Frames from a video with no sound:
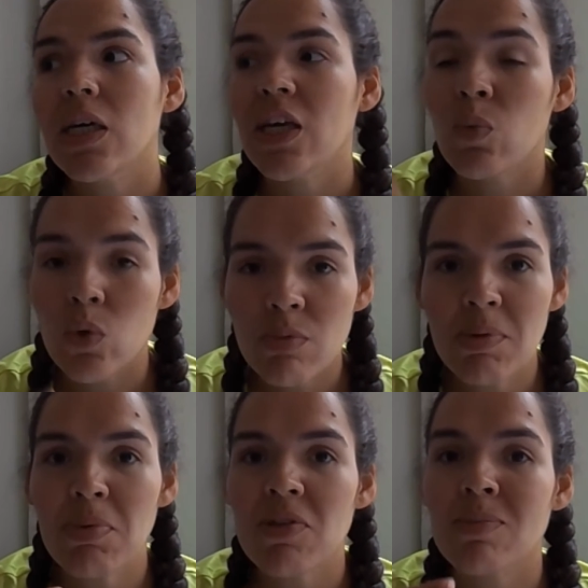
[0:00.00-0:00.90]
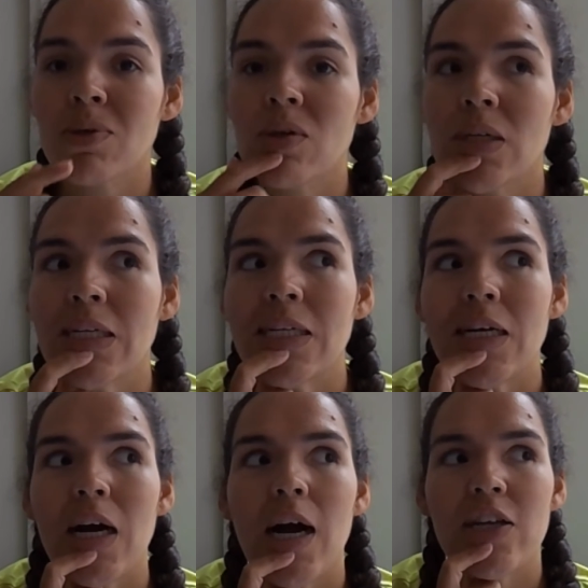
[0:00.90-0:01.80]
It would be possible.
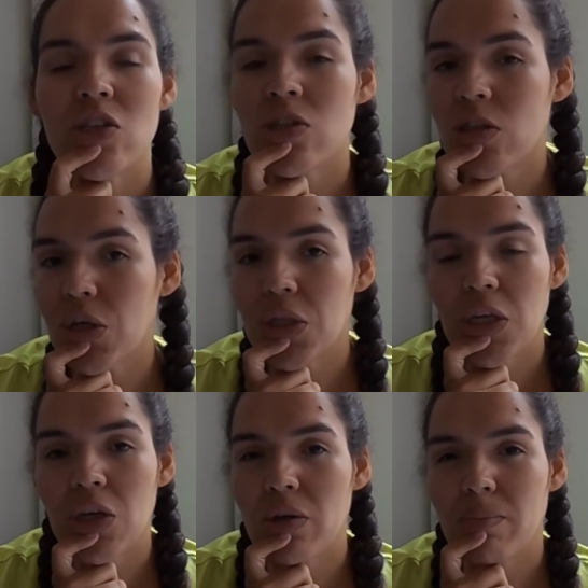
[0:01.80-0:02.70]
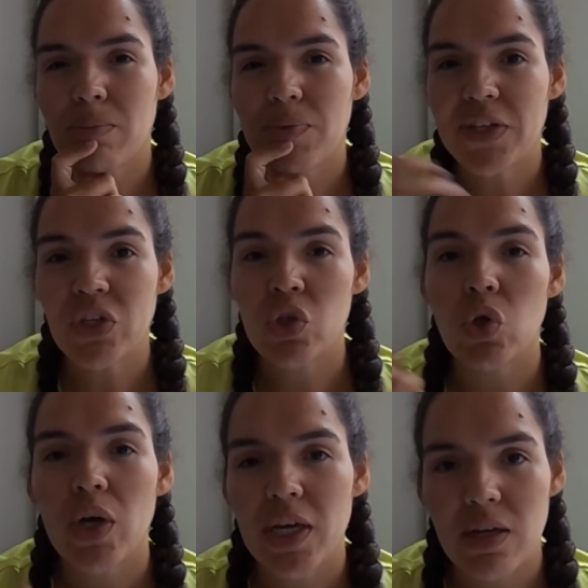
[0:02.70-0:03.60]
I just don't think you'd
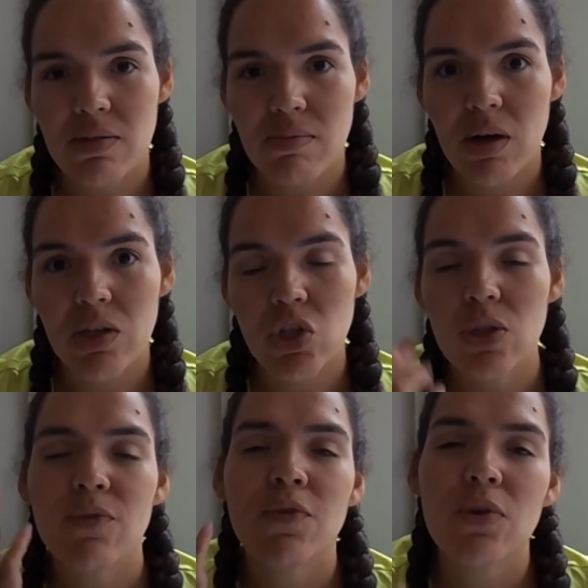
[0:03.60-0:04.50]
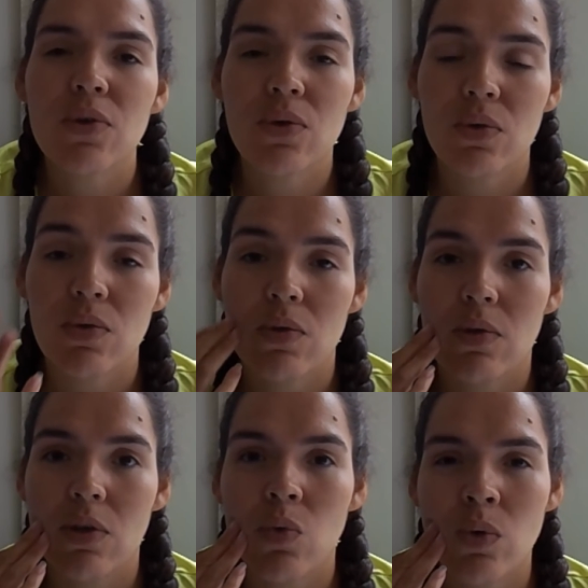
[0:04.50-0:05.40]
enjoy it as much. The views,
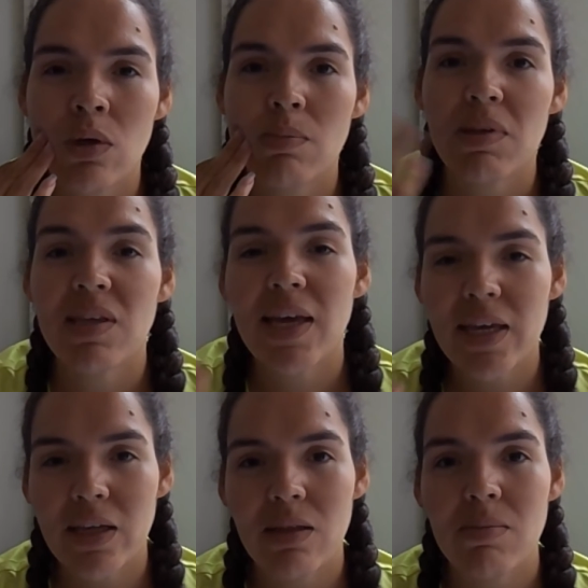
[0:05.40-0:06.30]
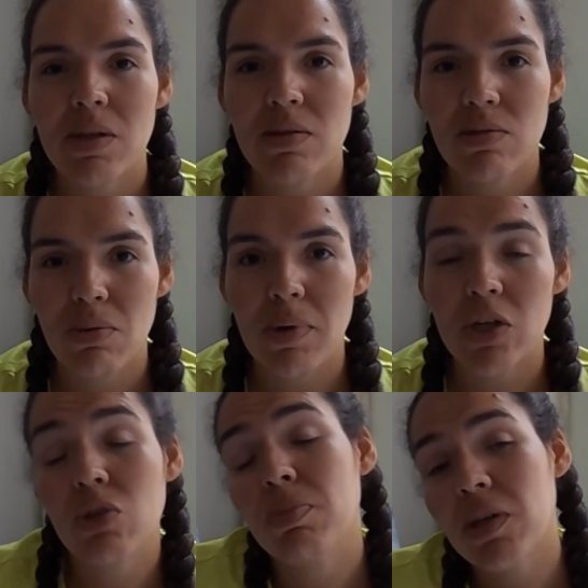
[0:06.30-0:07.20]
you wouldn't be taking them in so
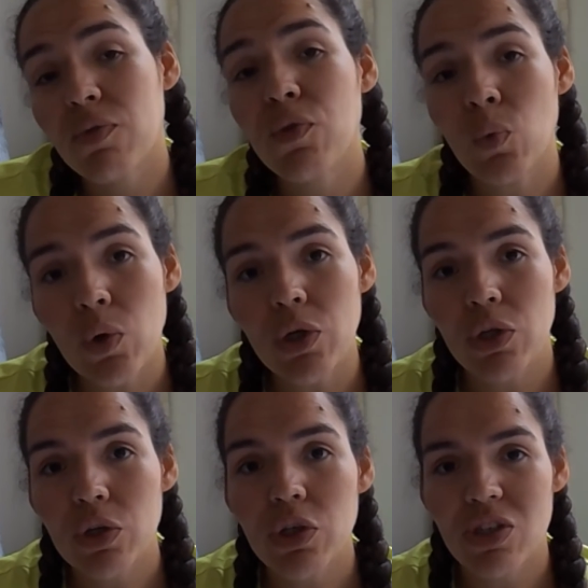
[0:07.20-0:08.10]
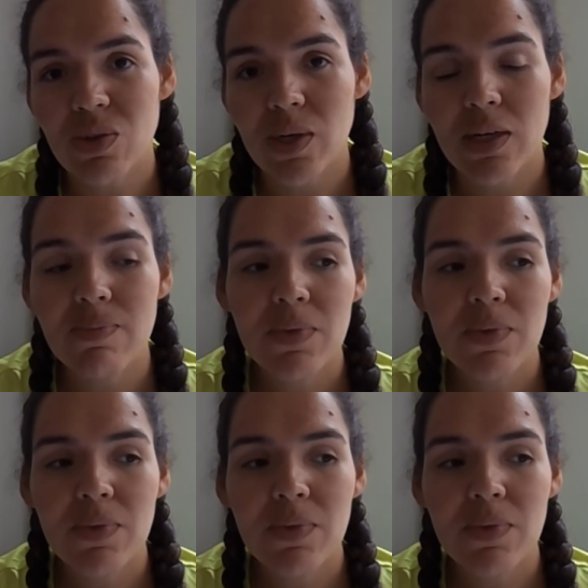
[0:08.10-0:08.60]
much, but if you want, you could do it.